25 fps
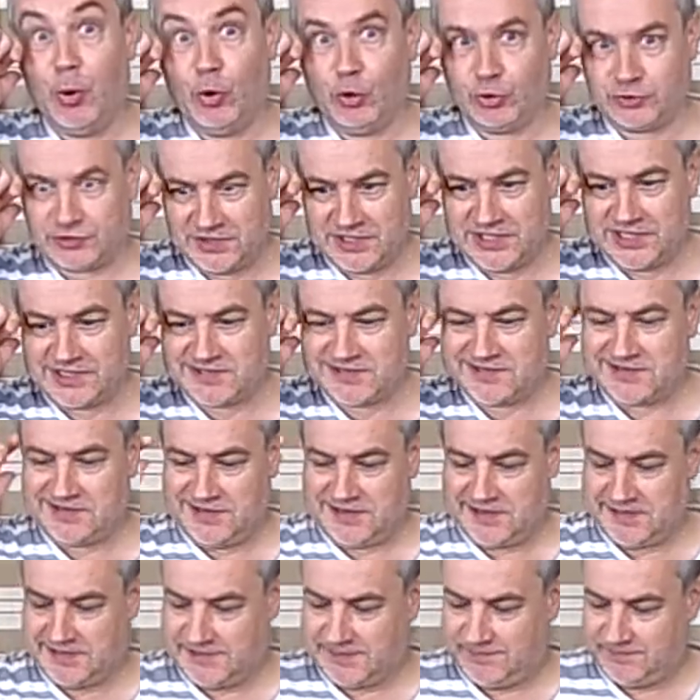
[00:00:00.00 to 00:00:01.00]
it
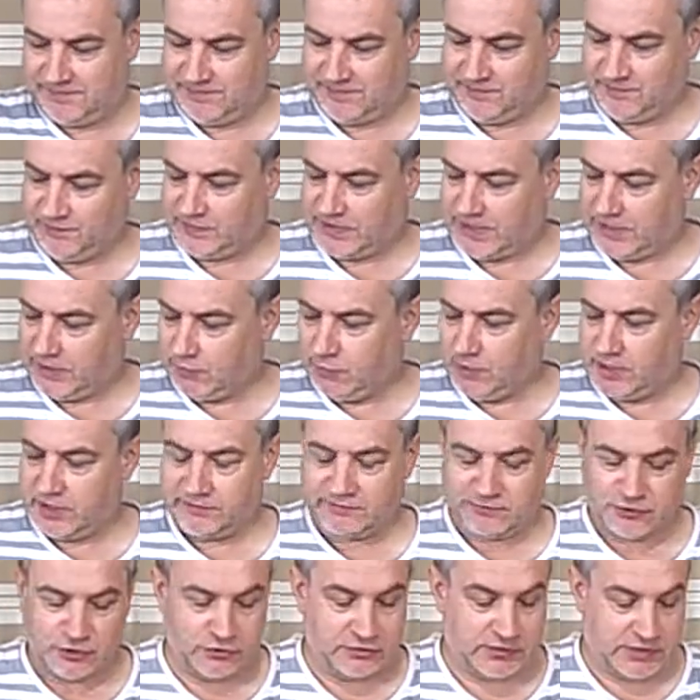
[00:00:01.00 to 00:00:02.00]
quite a
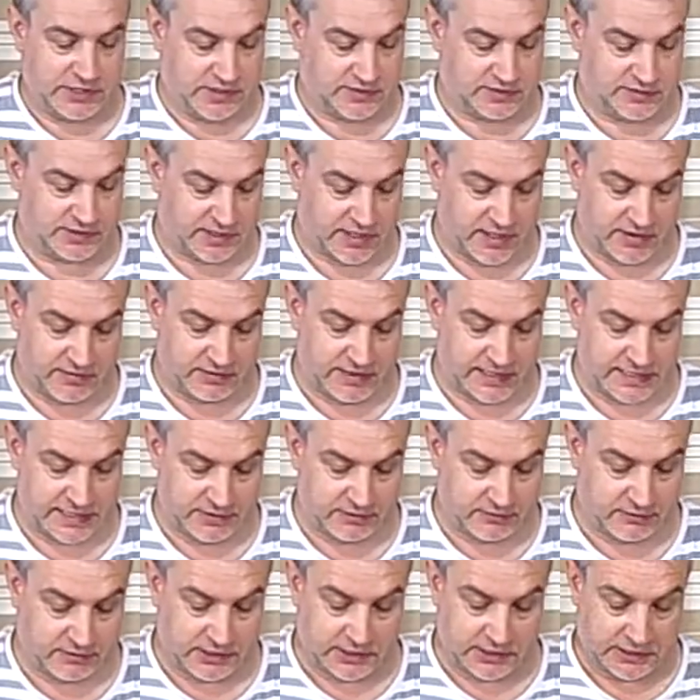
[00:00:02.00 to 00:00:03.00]
few years ago now,
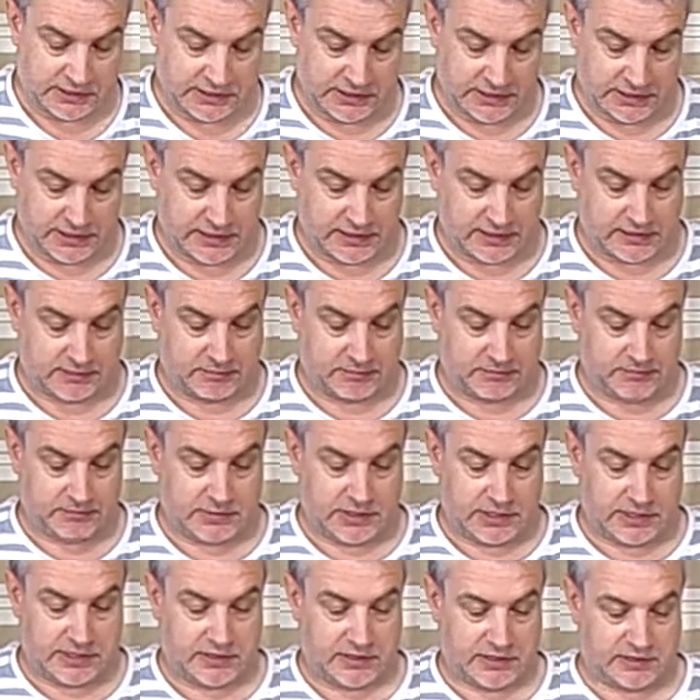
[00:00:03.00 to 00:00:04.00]
and
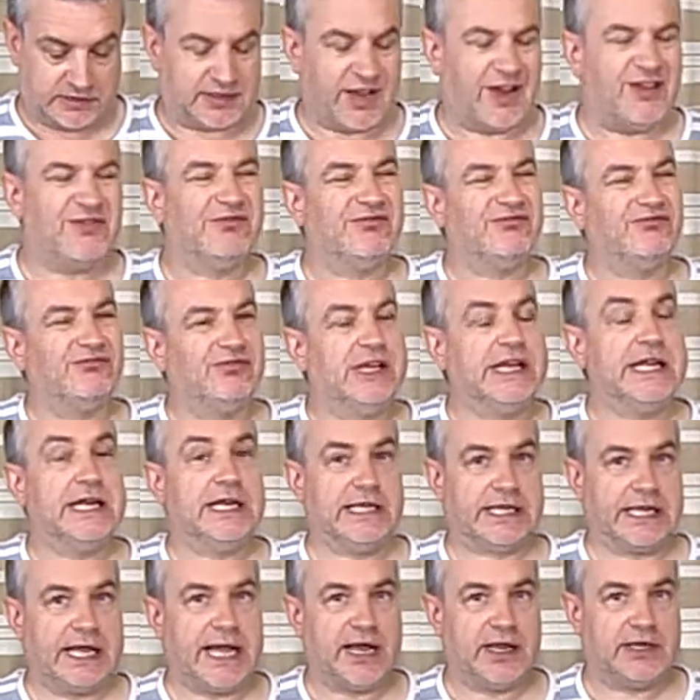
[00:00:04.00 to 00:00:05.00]
I don't really
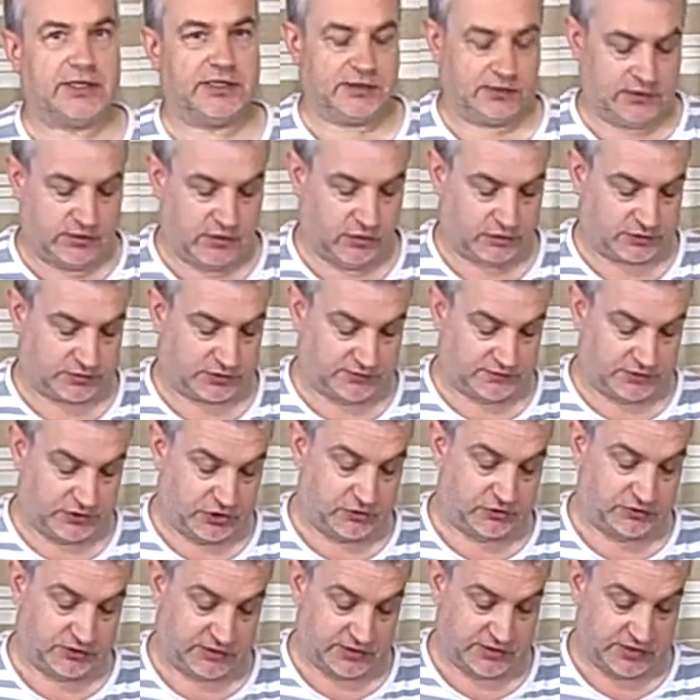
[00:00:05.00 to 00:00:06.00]
get a lot of
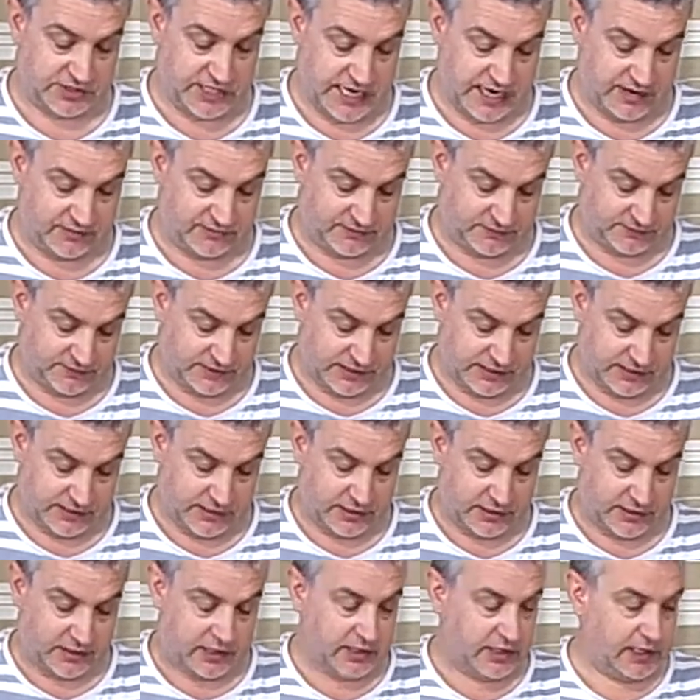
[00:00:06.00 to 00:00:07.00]
usage out of it.
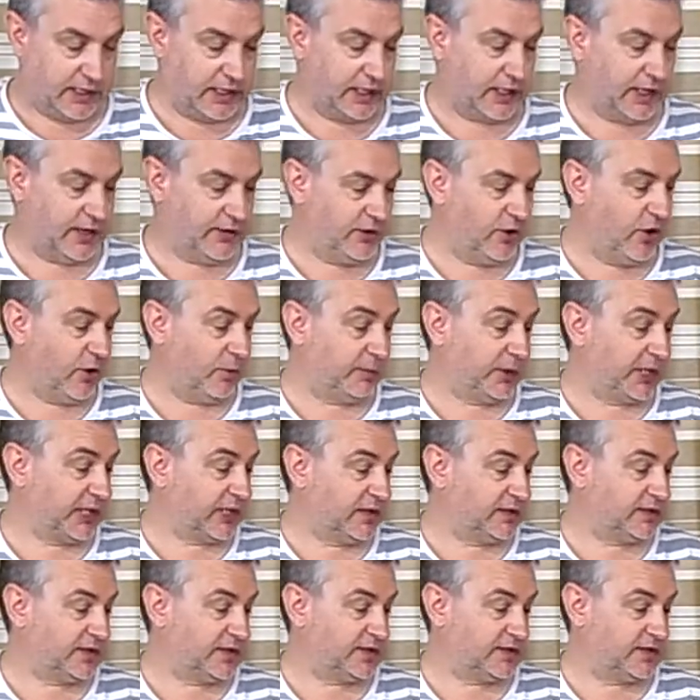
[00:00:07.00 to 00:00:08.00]
Not
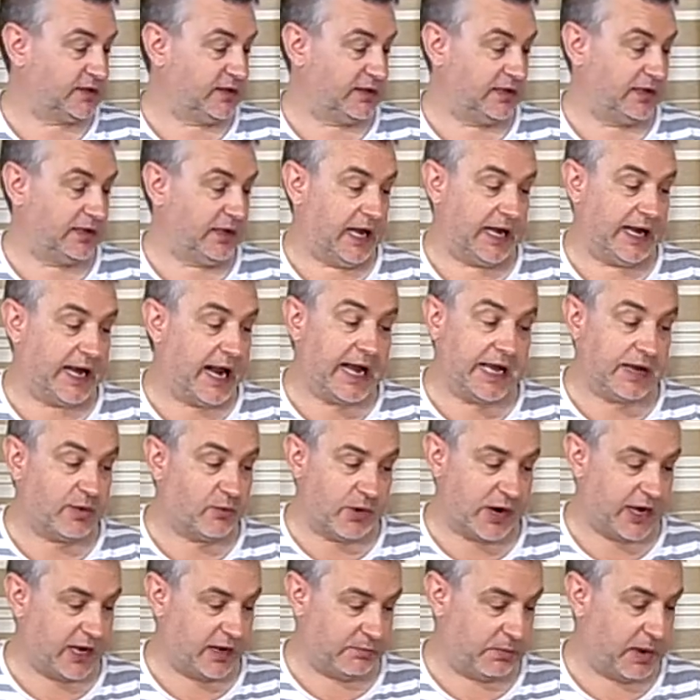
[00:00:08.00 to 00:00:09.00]
because it's in any
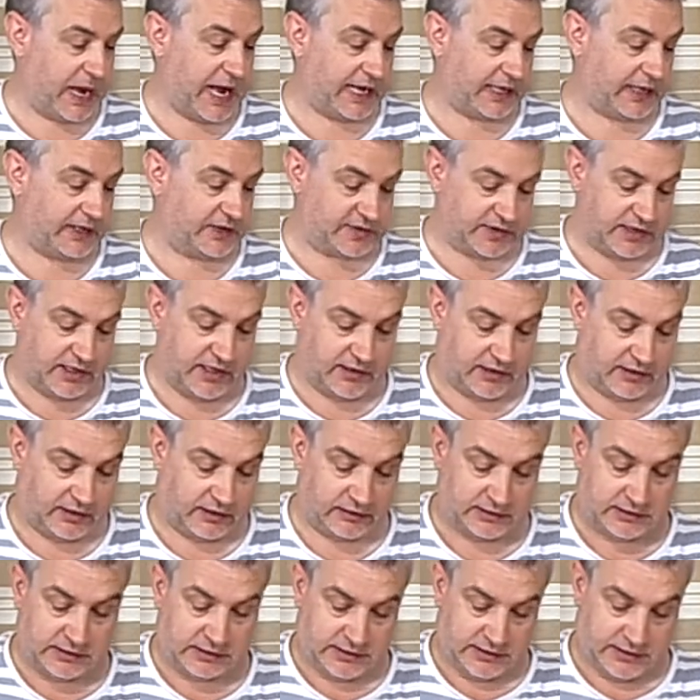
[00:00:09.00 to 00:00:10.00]
way a bad guitar,
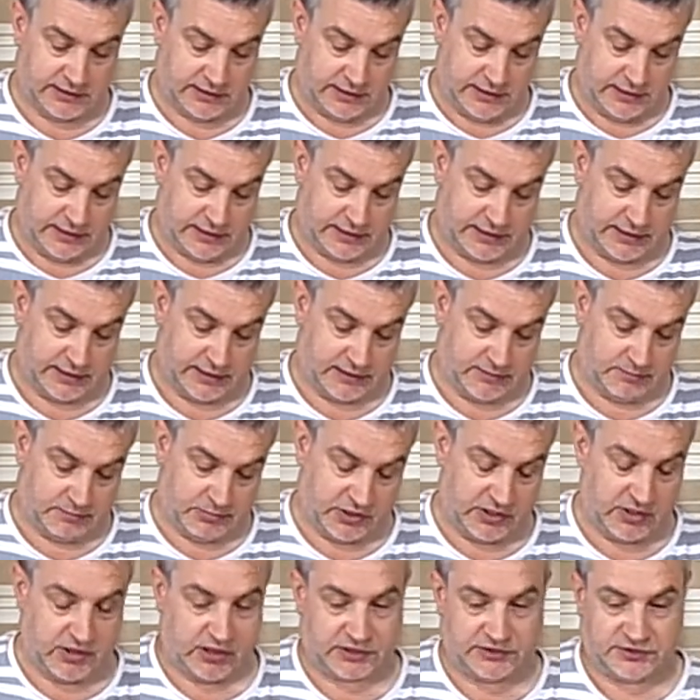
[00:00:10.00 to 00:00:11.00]

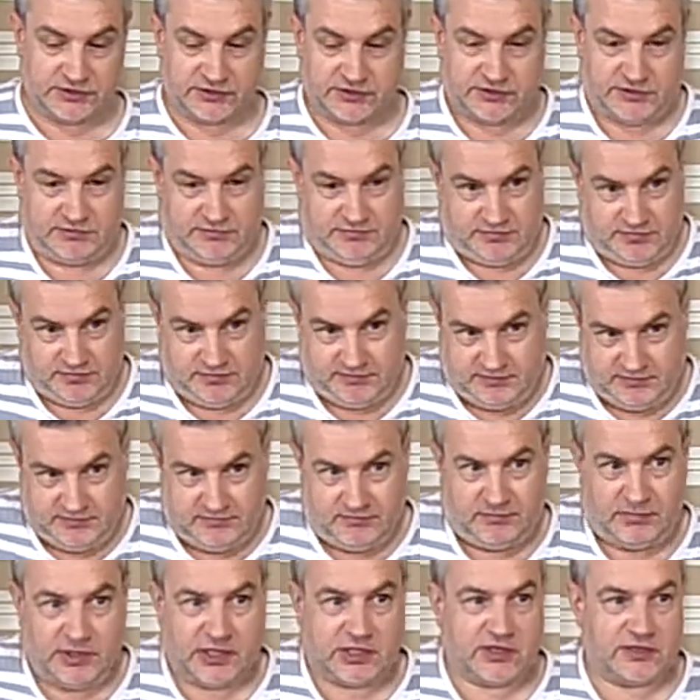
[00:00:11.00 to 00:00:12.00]
but
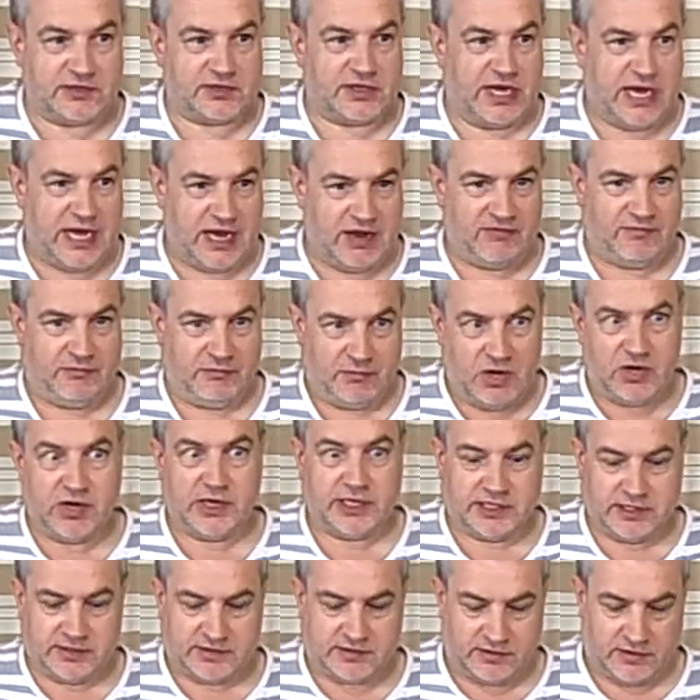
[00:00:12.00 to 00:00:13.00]
because I have my
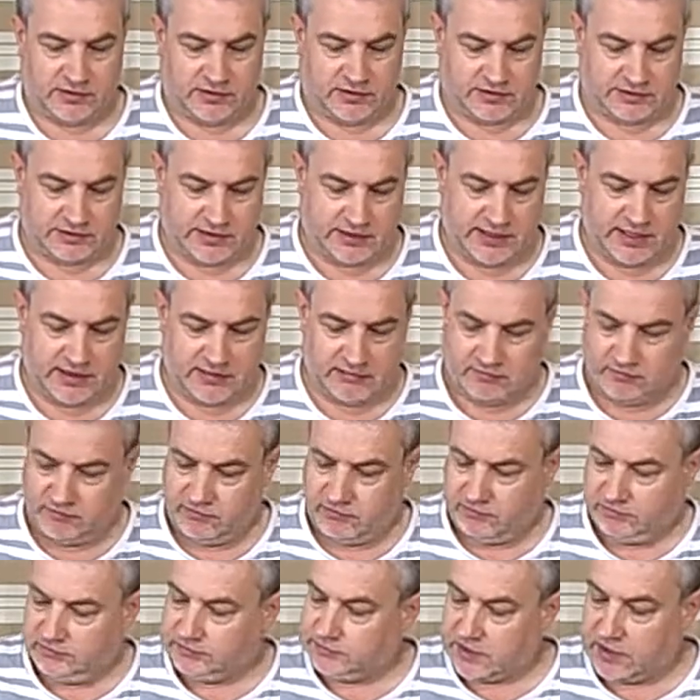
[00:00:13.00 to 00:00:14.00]
guitars, I
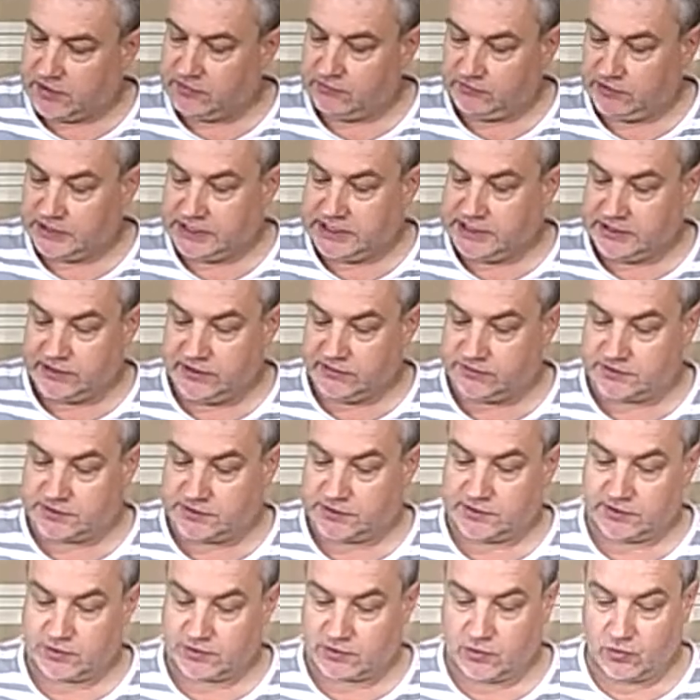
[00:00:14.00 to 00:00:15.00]
don't really use it
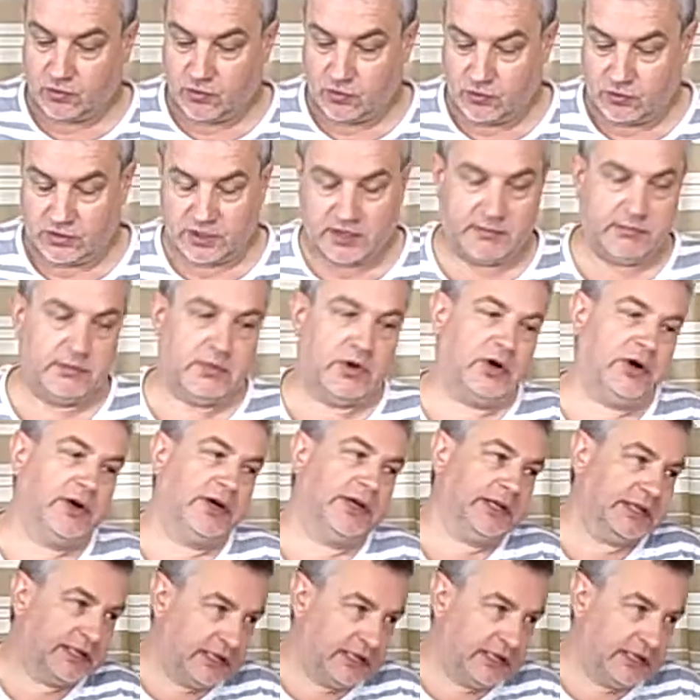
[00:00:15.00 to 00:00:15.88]
at all, and my